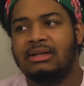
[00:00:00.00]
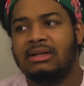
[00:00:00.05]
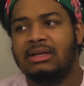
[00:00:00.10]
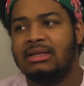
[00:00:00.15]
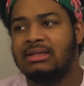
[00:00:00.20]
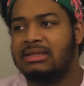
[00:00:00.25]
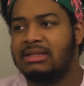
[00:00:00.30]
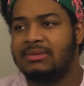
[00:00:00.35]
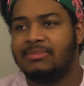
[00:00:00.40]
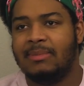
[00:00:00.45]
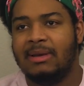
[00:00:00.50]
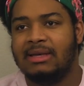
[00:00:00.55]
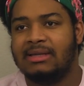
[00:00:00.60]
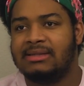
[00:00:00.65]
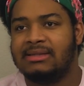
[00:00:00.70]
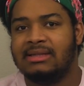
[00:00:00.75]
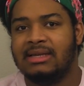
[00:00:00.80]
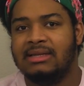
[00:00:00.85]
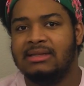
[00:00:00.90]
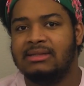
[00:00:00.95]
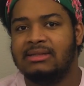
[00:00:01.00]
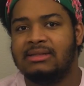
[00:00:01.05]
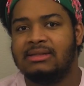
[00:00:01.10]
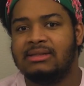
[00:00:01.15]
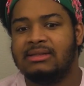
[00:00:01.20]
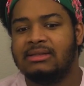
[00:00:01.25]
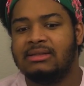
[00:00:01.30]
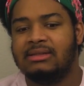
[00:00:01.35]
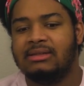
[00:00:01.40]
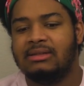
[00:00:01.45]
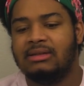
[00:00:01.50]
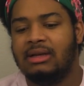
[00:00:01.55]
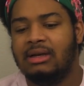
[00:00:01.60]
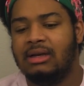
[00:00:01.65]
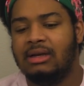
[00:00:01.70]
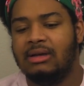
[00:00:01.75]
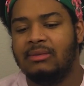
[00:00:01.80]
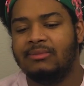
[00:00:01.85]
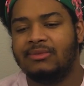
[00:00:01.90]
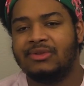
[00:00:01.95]
It just makes sense.
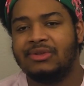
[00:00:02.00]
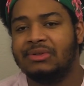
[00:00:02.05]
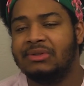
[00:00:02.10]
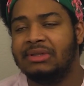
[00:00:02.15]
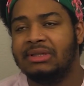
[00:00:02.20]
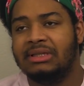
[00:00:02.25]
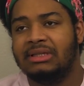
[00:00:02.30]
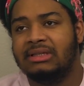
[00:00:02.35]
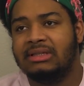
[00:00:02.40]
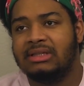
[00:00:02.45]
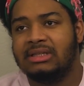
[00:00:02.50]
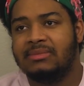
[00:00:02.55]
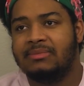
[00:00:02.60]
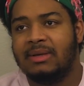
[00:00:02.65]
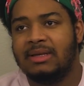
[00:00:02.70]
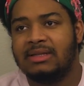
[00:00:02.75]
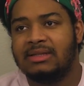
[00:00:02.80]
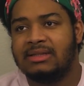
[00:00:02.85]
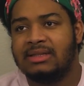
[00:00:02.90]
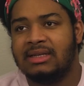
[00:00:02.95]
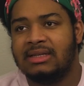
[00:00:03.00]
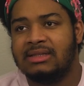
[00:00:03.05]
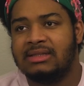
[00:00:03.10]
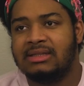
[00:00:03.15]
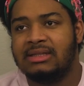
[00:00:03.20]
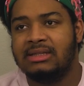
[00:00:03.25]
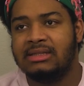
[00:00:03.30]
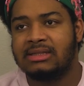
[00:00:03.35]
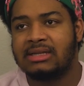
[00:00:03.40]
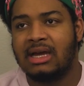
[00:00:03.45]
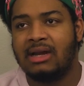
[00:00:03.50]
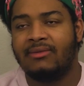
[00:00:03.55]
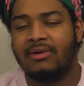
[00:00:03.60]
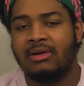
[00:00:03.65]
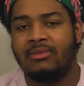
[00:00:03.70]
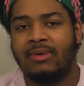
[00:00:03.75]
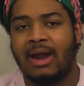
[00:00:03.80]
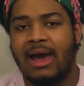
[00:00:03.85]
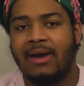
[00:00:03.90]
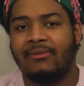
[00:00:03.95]
Truly, it just makes sense. He's kind of
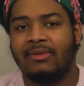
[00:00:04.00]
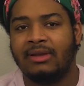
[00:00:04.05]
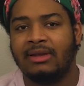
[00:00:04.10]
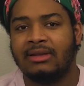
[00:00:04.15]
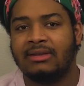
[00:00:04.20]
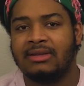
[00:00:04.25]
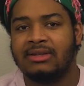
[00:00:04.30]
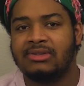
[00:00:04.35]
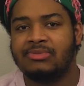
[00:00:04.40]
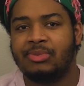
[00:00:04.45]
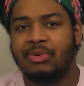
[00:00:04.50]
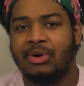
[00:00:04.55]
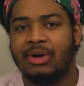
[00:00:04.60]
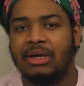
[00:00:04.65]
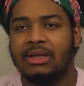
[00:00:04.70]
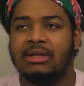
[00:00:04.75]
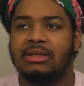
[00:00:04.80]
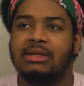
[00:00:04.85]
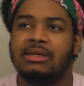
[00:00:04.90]
unraveling at this point.